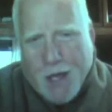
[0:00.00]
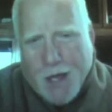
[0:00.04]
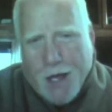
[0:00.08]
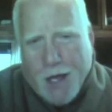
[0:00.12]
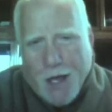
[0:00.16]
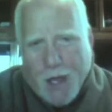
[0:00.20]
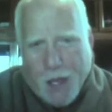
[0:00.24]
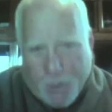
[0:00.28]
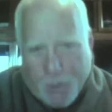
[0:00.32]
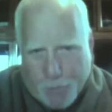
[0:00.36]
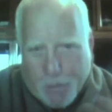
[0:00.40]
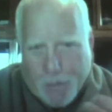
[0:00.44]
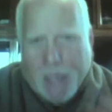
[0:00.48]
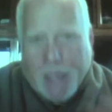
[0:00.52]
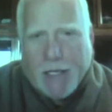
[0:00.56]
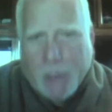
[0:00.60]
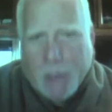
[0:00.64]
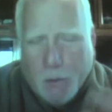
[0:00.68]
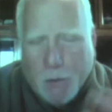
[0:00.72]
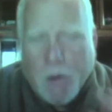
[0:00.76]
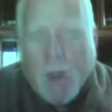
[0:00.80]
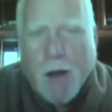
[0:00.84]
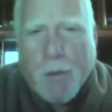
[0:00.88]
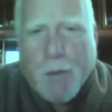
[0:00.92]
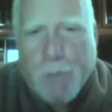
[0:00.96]
and make them
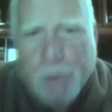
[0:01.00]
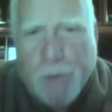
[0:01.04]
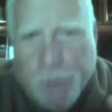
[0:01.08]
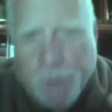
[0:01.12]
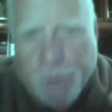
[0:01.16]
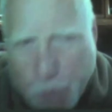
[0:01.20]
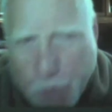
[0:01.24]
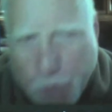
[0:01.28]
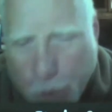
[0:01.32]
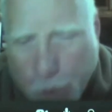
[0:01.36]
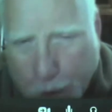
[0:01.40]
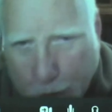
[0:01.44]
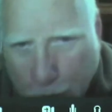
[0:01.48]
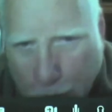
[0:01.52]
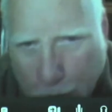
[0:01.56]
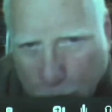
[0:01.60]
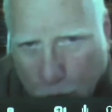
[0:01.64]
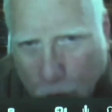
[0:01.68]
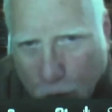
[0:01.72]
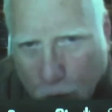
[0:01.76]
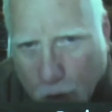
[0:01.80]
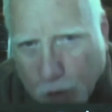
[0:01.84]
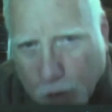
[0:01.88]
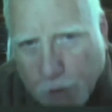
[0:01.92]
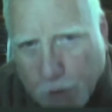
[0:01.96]
up as he went
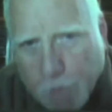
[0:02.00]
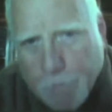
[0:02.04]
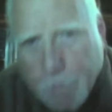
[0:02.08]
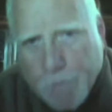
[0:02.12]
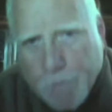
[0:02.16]
along.